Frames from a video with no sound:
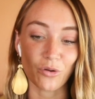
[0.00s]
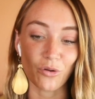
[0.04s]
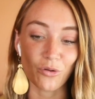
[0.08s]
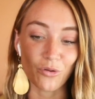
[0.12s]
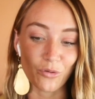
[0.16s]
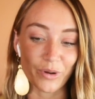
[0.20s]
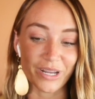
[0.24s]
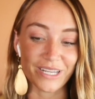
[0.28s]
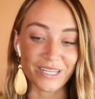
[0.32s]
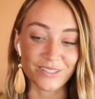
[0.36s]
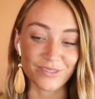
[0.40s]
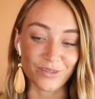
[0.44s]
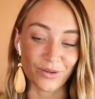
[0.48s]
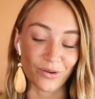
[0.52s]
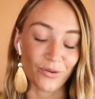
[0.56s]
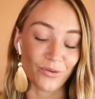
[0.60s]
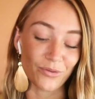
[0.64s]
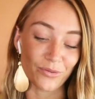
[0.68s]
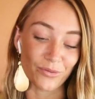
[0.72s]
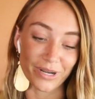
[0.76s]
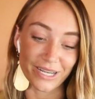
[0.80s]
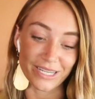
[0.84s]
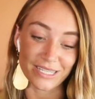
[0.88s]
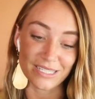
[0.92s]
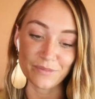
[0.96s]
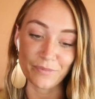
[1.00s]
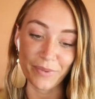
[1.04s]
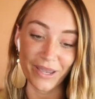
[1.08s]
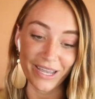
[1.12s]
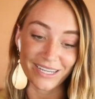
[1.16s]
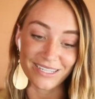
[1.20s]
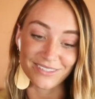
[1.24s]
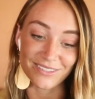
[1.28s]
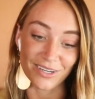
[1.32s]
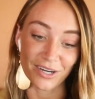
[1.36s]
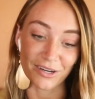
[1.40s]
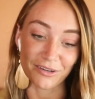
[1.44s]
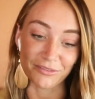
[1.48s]
always, always
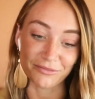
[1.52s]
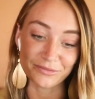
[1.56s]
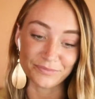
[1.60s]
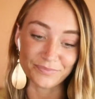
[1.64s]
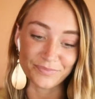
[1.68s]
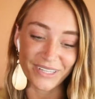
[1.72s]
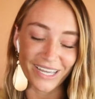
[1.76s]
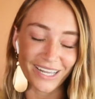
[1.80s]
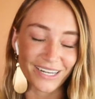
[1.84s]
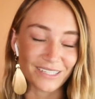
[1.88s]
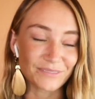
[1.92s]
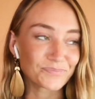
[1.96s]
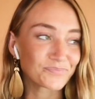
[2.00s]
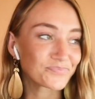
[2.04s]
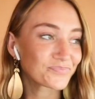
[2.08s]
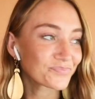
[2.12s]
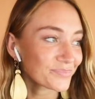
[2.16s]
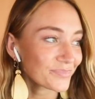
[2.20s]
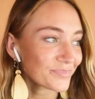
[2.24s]
pays off. And